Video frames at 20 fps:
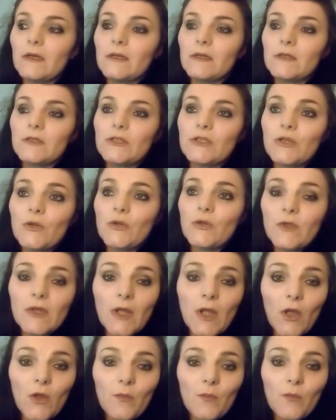Two of the
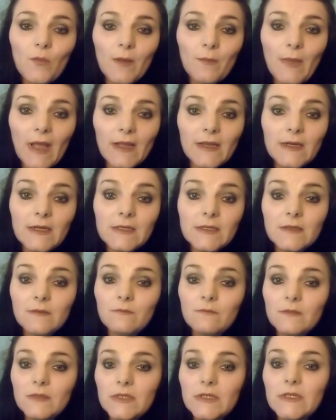coping
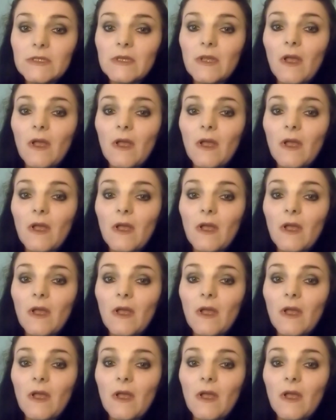mechanisms,